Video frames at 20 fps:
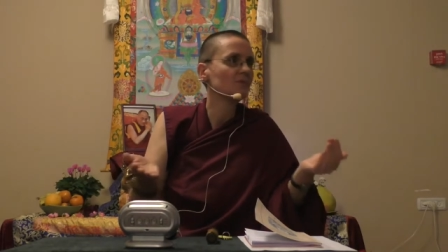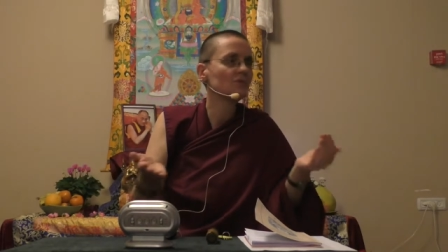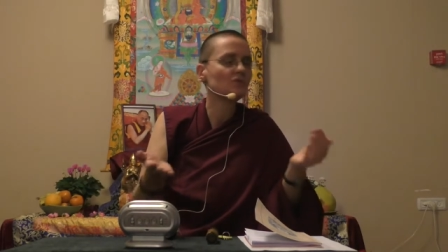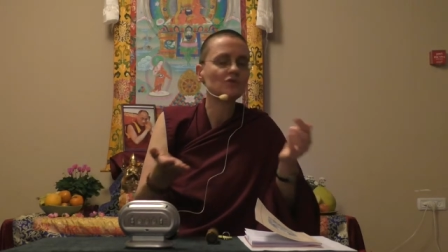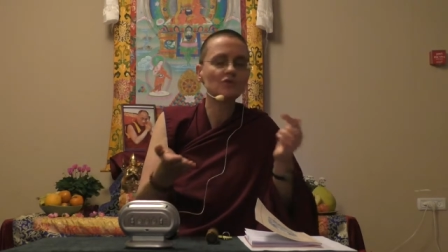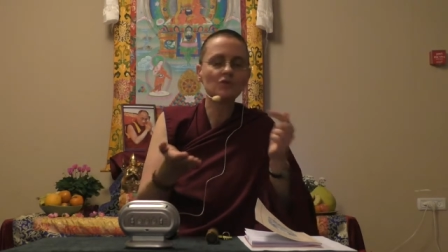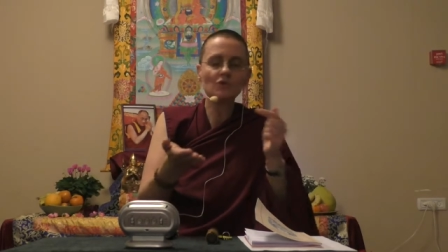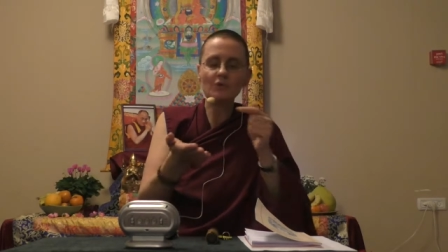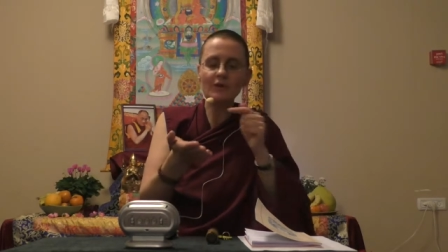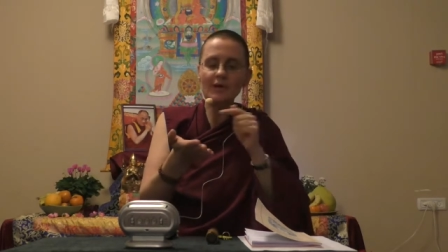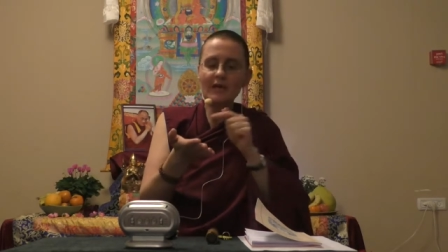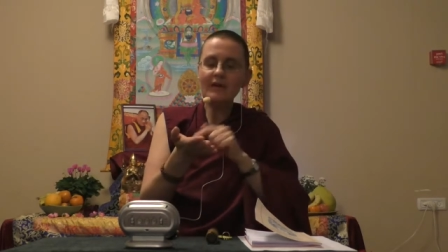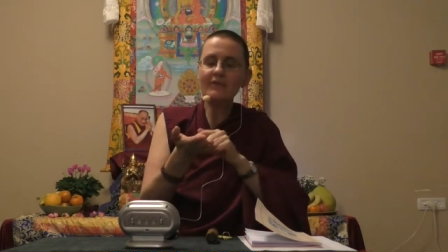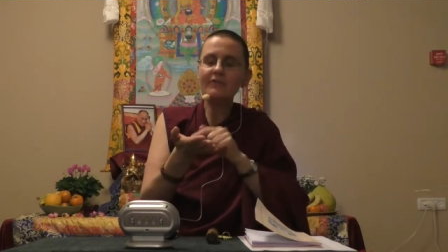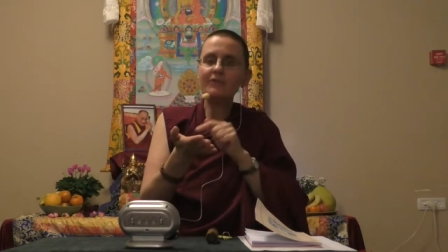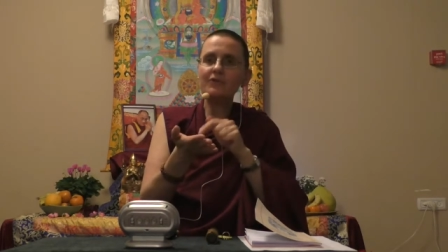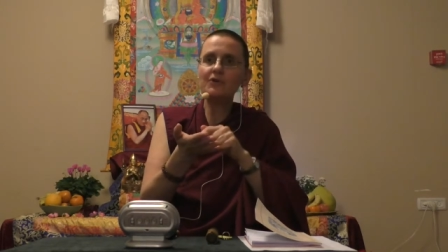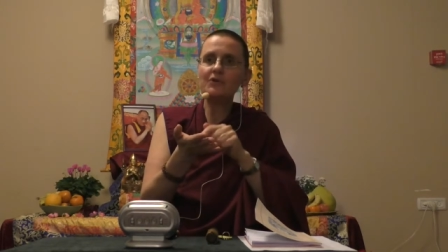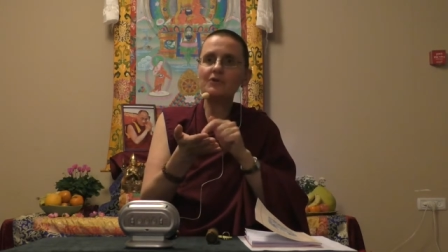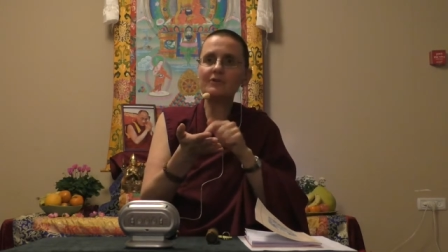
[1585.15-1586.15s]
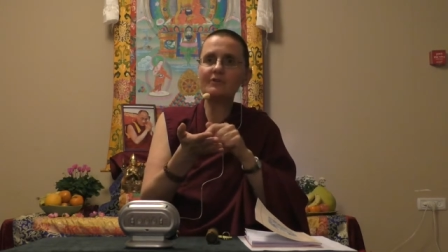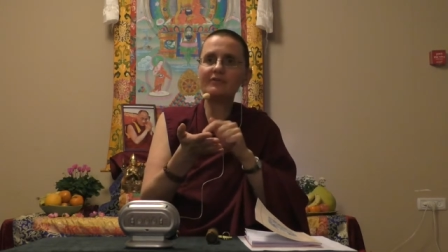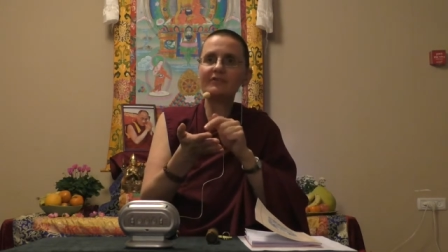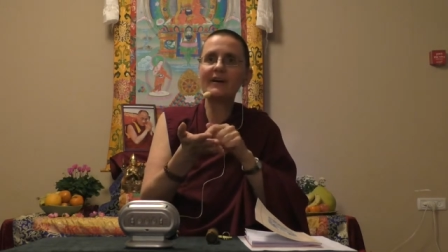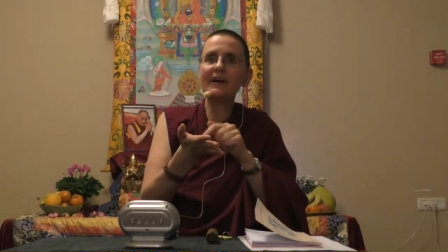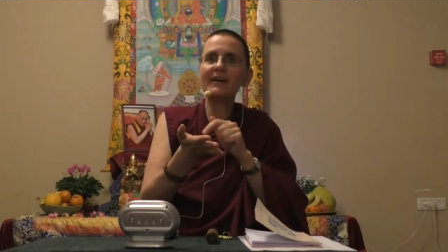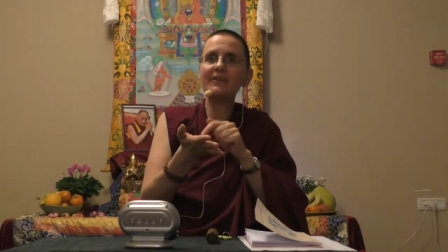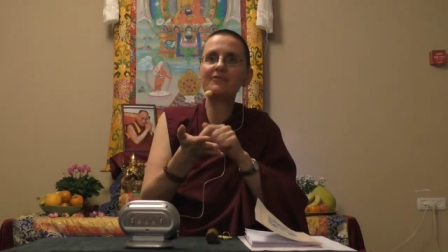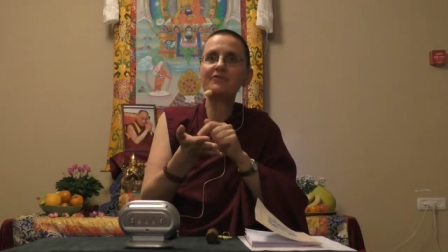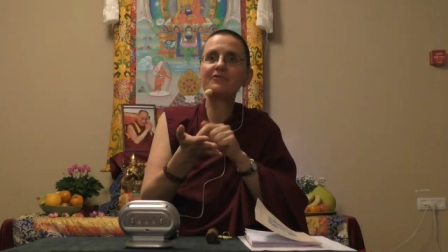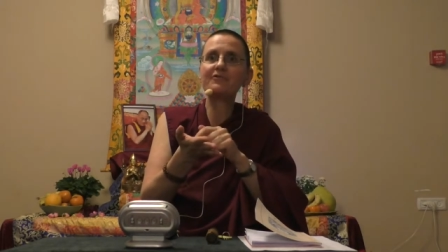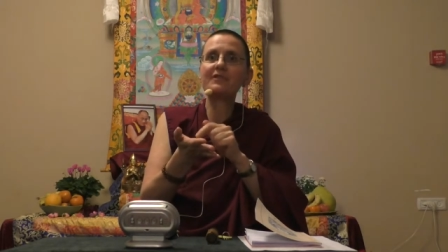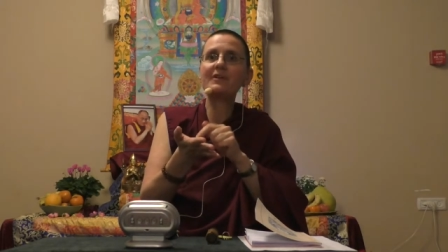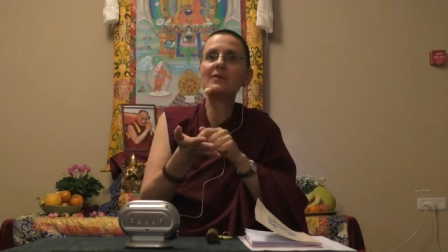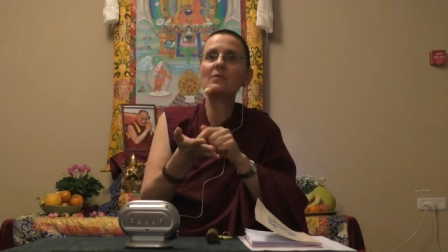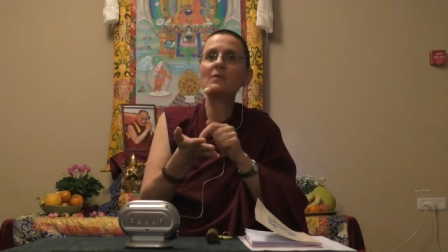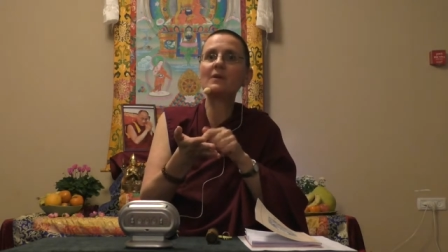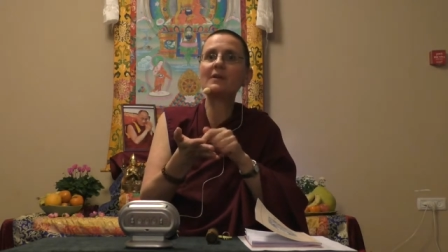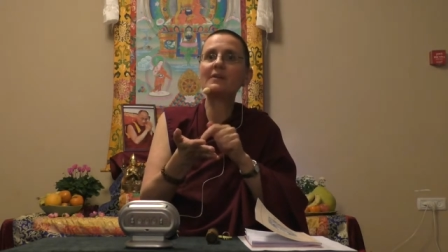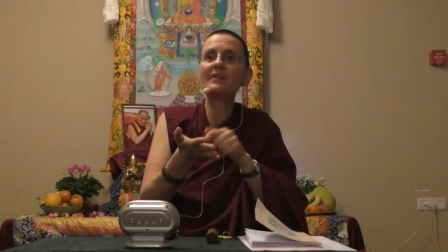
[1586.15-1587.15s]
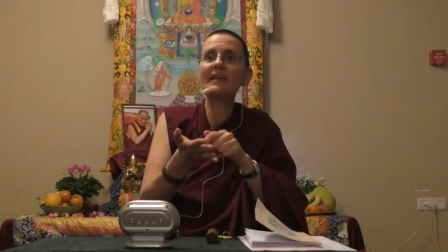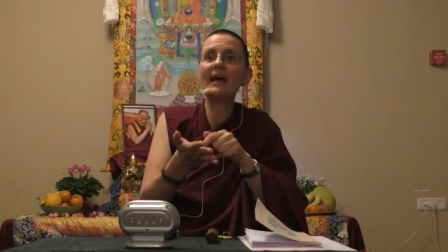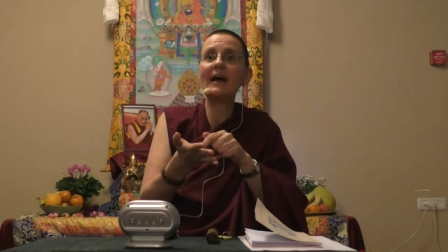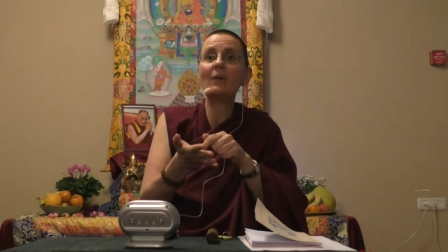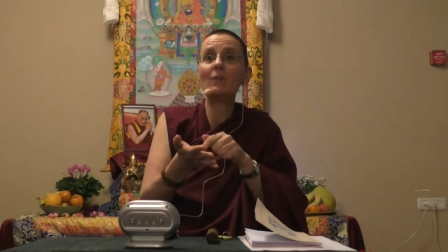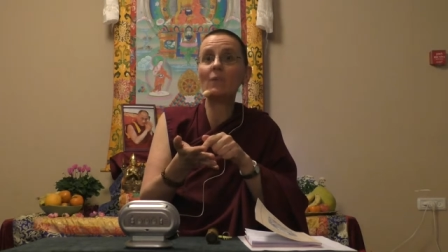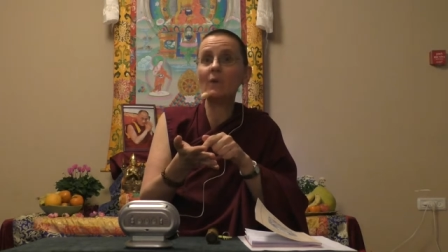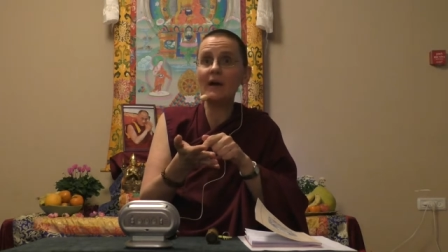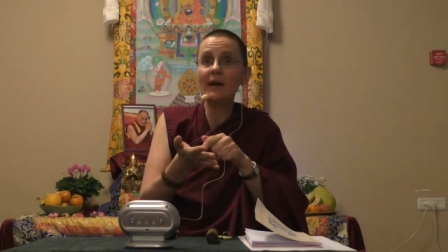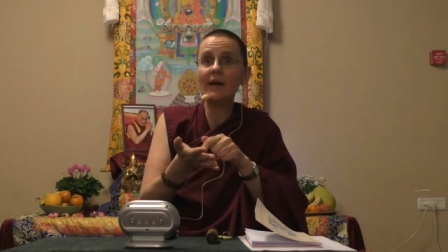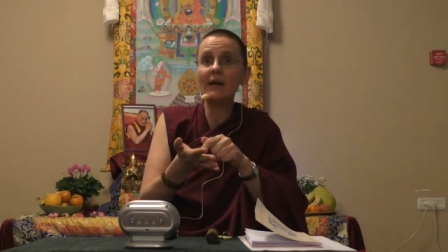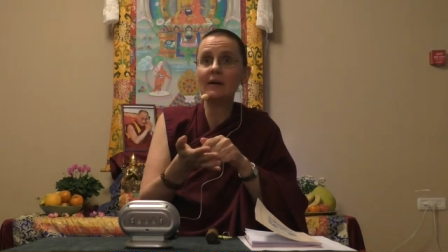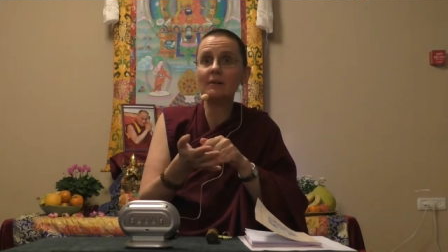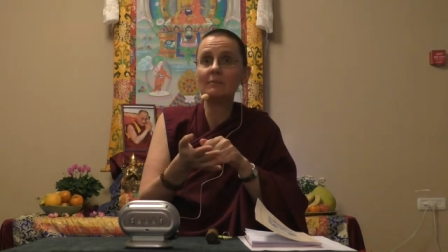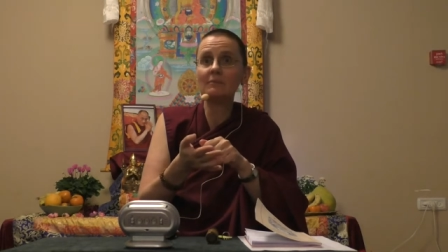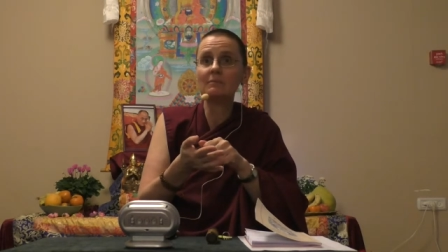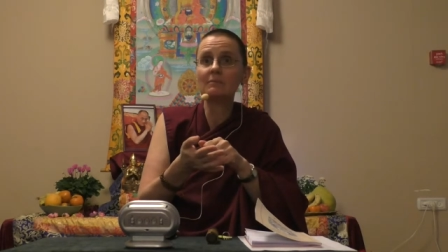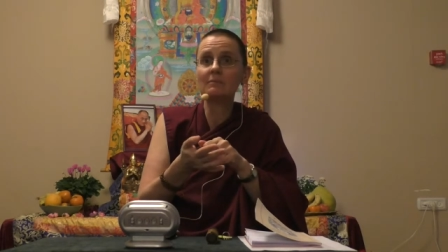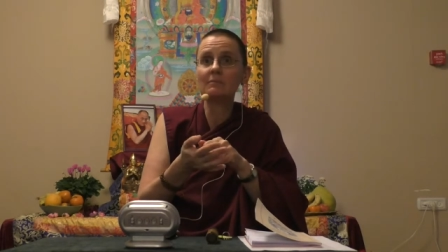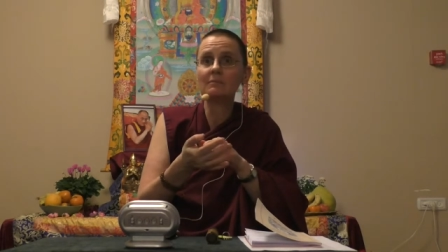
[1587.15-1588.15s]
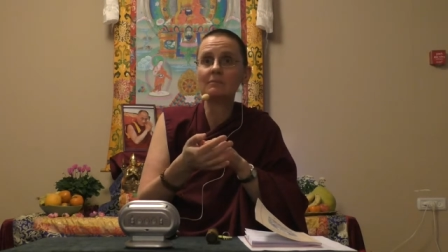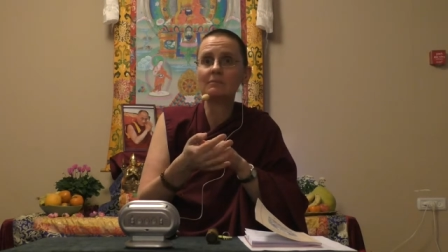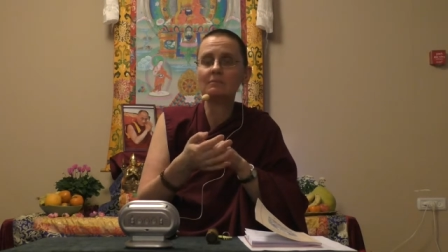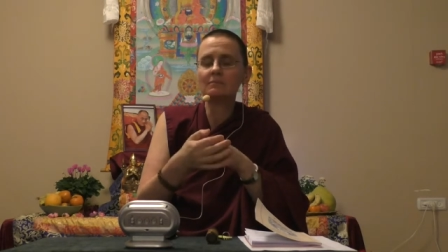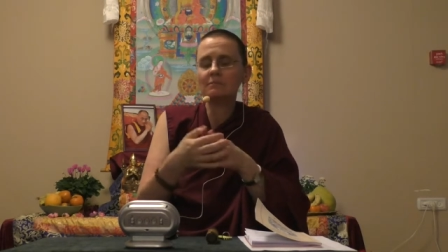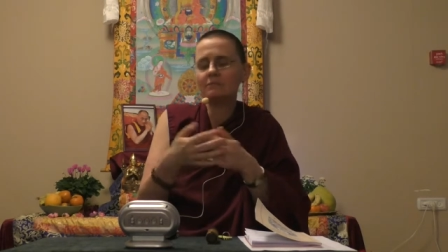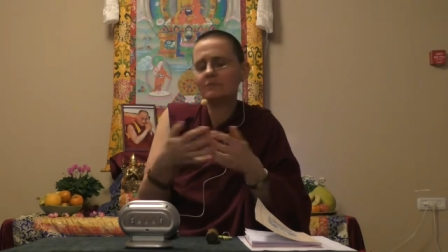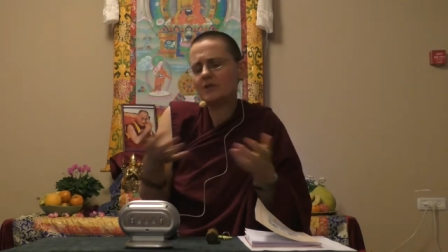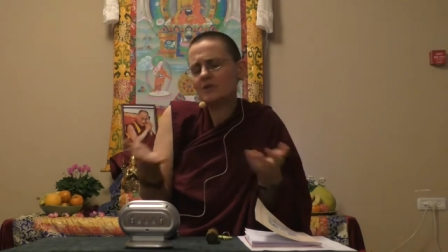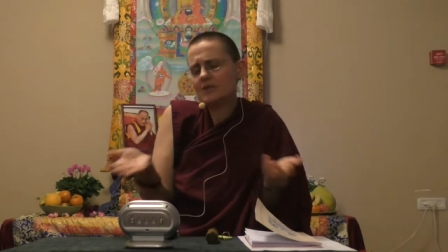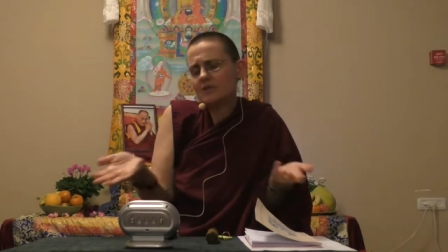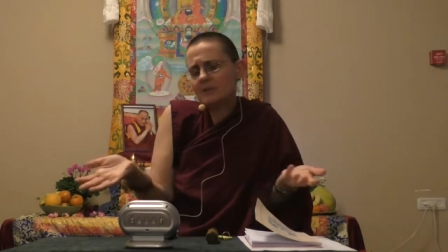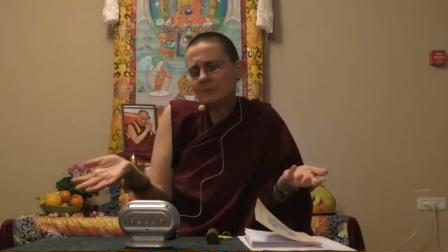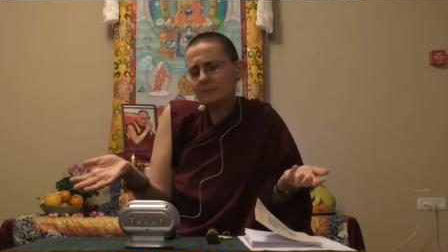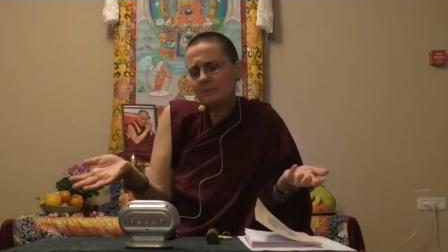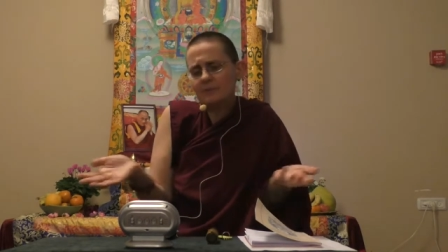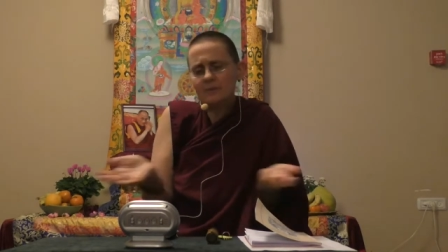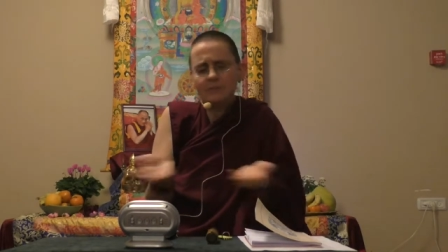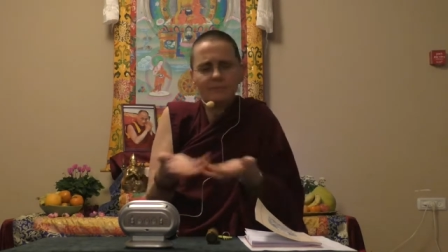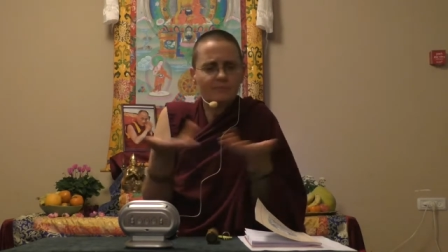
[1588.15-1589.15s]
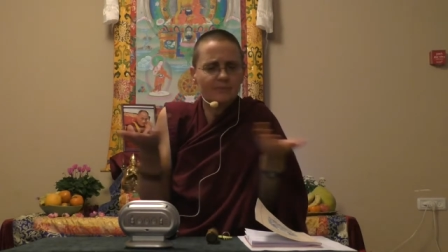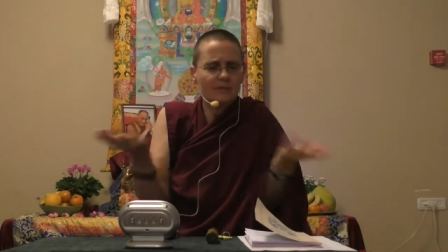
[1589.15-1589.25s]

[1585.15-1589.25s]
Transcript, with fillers: So if you define free will that way, very simple.